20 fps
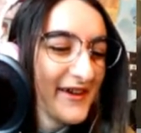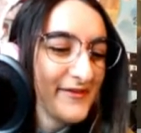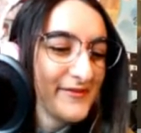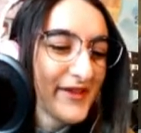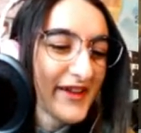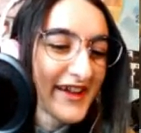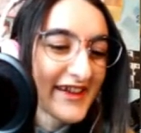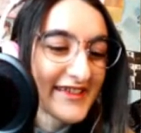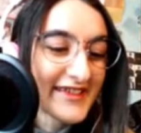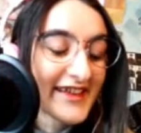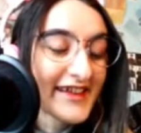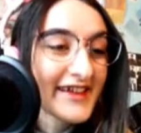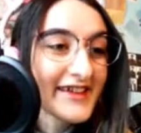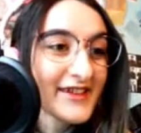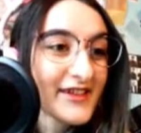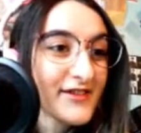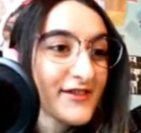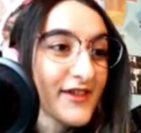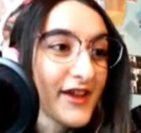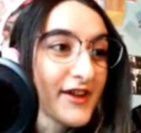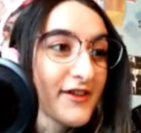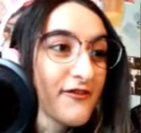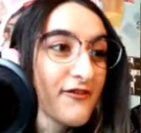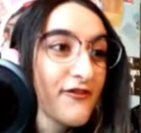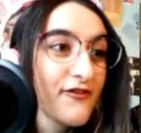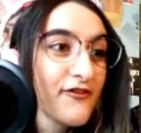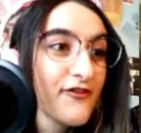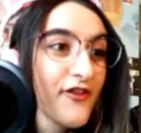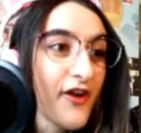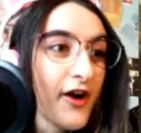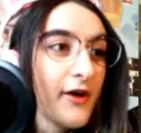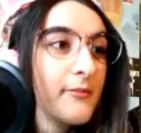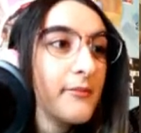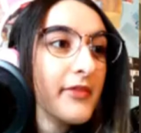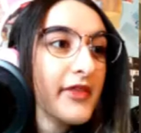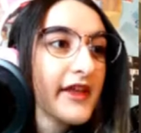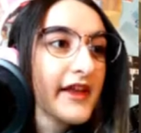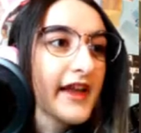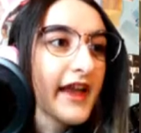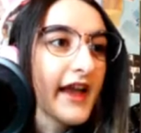because it is like from
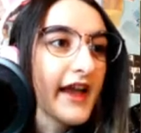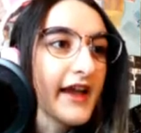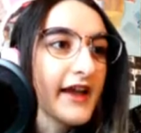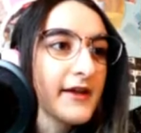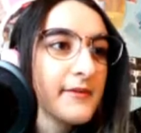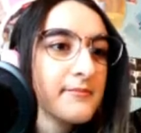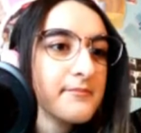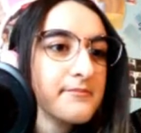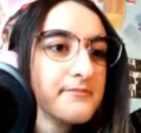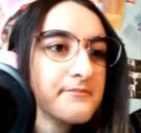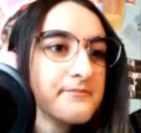the game.